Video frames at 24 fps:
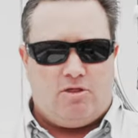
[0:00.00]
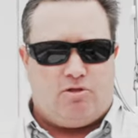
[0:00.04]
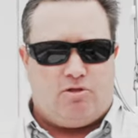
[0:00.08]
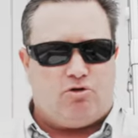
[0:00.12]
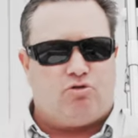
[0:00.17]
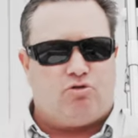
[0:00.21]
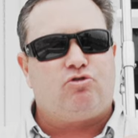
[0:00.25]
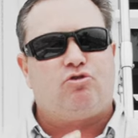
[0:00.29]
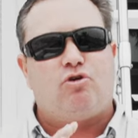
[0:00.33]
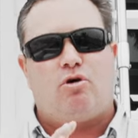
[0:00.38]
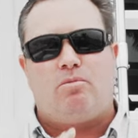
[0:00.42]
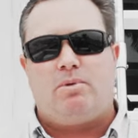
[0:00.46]

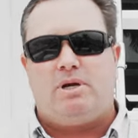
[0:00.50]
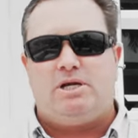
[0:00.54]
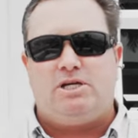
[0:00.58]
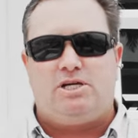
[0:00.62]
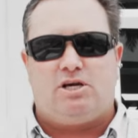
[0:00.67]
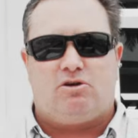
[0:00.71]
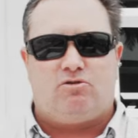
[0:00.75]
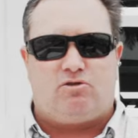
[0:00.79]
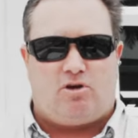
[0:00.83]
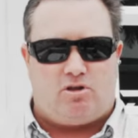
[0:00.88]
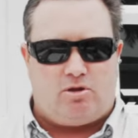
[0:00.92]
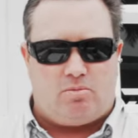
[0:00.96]
There's so many
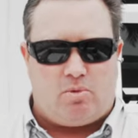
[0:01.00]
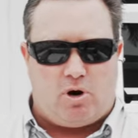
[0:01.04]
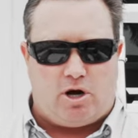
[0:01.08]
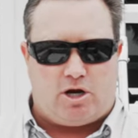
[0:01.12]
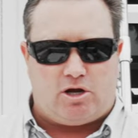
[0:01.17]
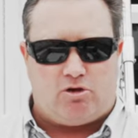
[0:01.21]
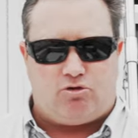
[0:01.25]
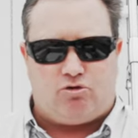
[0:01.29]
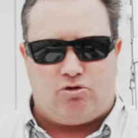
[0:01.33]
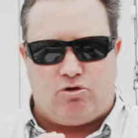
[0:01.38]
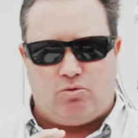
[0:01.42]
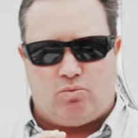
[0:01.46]
jigs on the
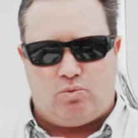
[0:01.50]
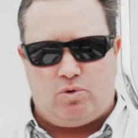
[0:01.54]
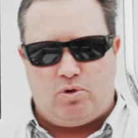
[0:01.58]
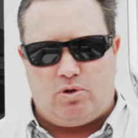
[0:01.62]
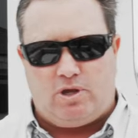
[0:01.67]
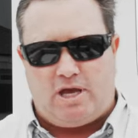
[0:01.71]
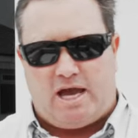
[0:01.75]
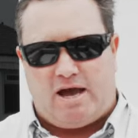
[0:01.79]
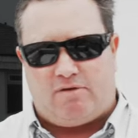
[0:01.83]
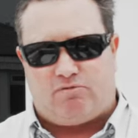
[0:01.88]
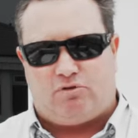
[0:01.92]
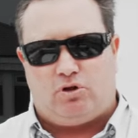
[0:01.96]
market, so you
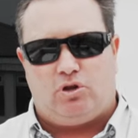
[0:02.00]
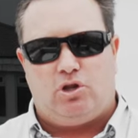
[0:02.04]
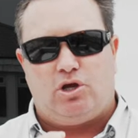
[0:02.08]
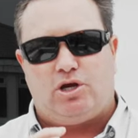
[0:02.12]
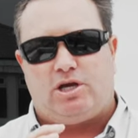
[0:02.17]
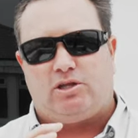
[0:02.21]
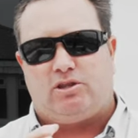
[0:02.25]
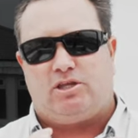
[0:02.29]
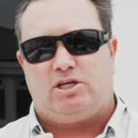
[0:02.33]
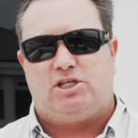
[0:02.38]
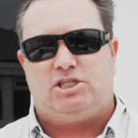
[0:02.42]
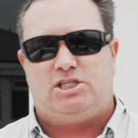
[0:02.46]
really have to
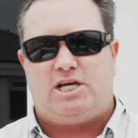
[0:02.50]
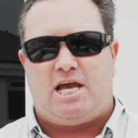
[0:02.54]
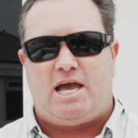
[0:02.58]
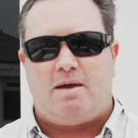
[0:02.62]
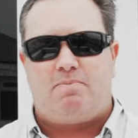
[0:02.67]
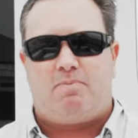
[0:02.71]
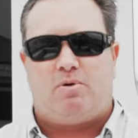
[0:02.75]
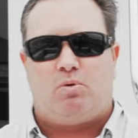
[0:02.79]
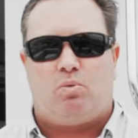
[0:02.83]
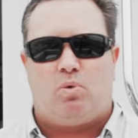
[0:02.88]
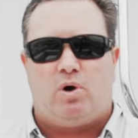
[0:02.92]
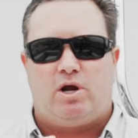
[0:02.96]
look at the
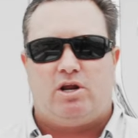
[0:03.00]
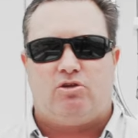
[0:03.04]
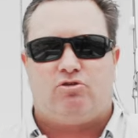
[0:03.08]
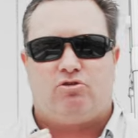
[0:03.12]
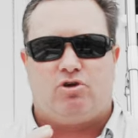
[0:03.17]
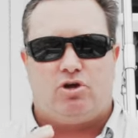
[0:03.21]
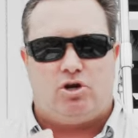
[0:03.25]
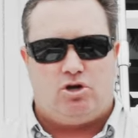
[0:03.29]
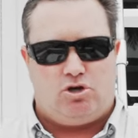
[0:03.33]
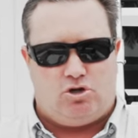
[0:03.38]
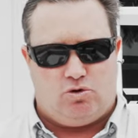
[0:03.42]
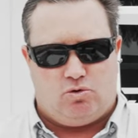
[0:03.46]
shape and what it's
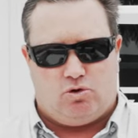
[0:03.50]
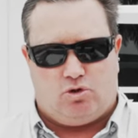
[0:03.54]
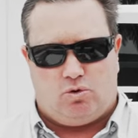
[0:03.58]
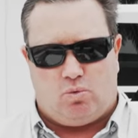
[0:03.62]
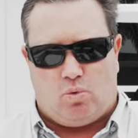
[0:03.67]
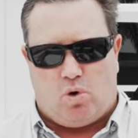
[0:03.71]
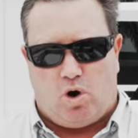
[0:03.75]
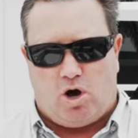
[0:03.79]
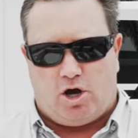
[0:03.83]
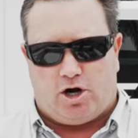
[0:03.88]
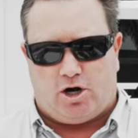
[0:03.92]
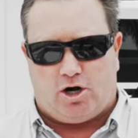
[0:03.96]
gonna do in the
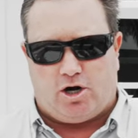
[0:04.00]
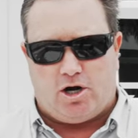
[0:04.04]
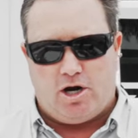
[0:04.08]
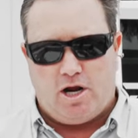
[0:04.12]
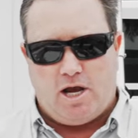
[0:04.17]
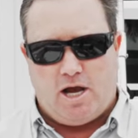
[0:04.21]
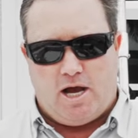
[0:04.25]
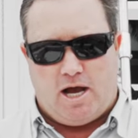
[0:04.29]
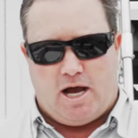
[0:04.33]
water.